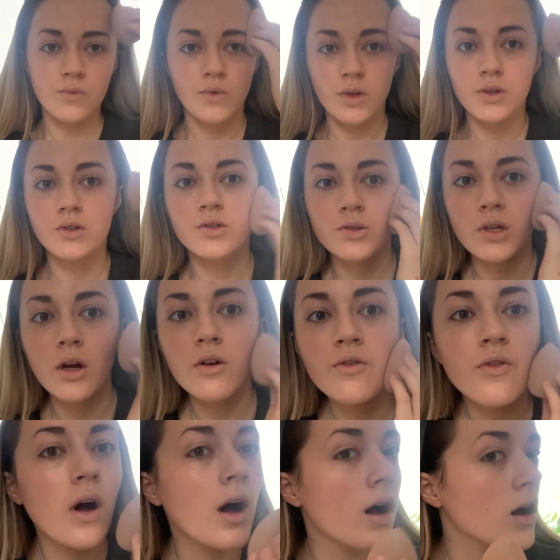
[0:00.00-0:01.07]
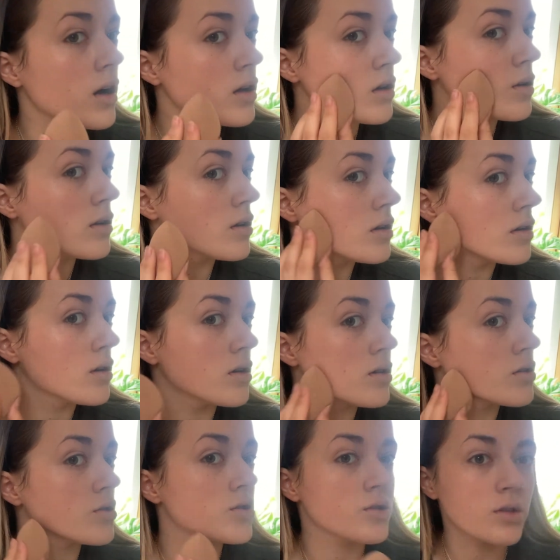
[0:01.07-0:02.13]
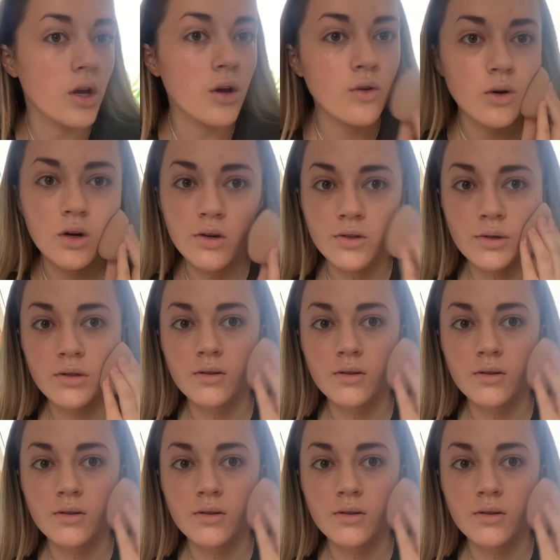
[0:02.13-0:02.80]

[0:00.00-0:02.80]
so far, so good.